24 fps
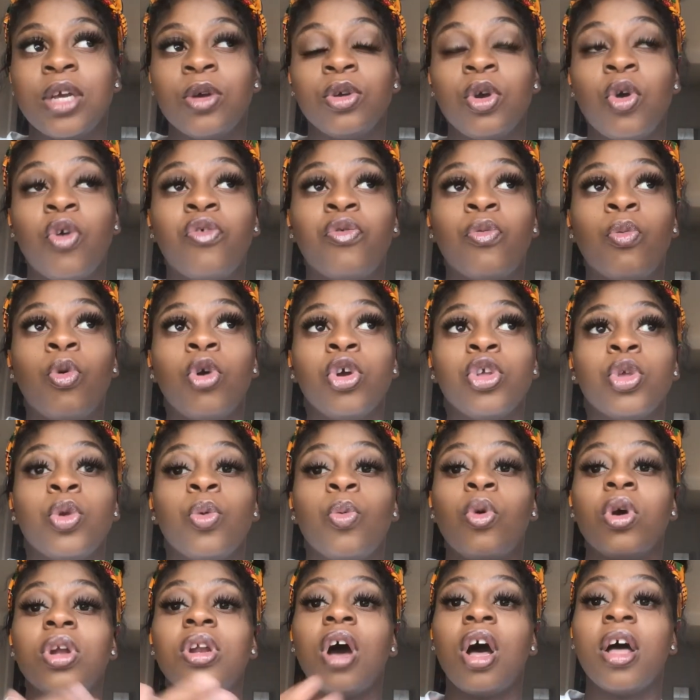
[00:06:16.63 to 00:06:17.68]
of what
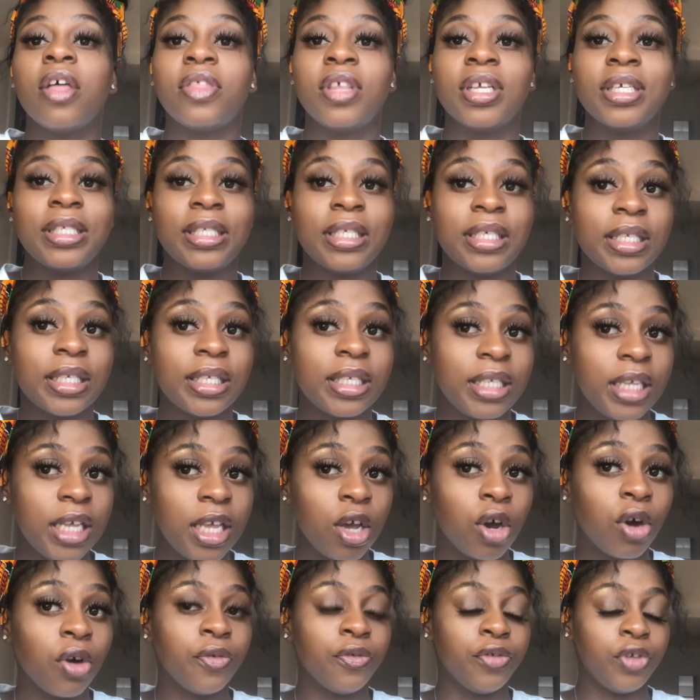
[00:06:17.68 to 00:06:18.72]
you want others to
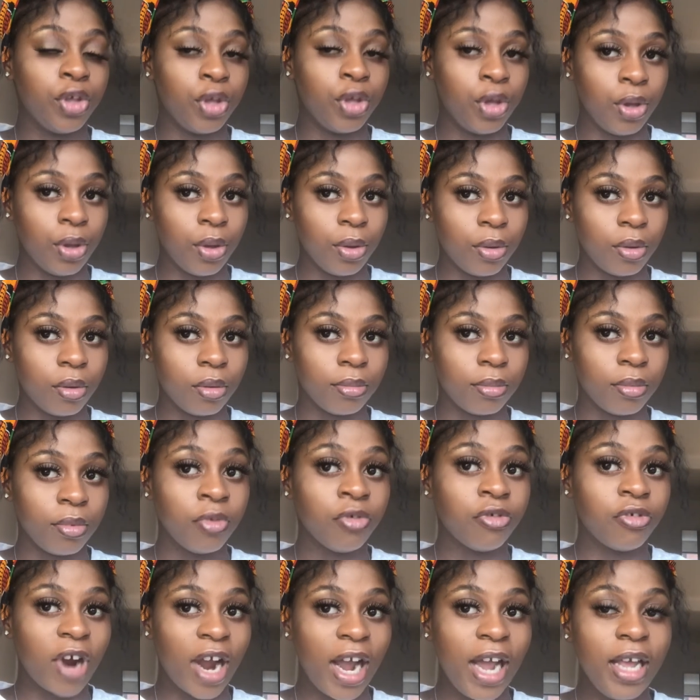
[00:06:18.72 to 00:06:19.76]
see of you,
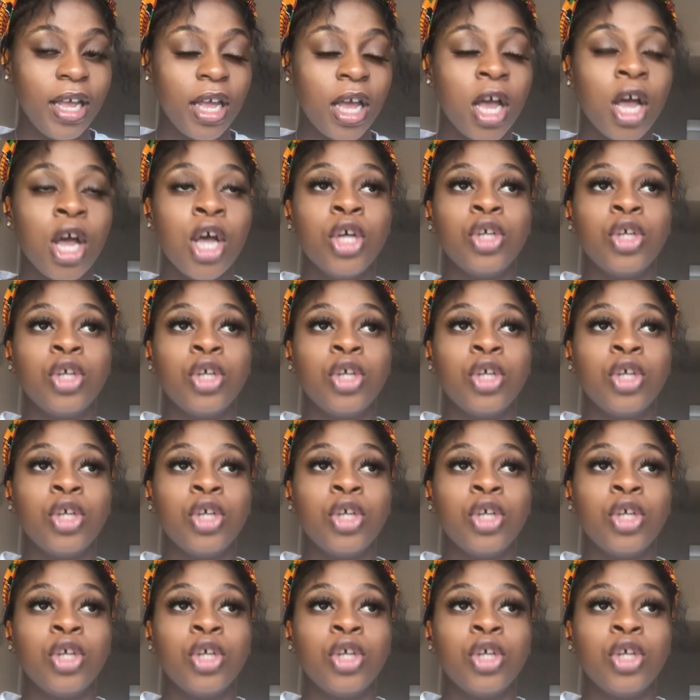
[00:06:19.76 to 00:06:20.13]
right?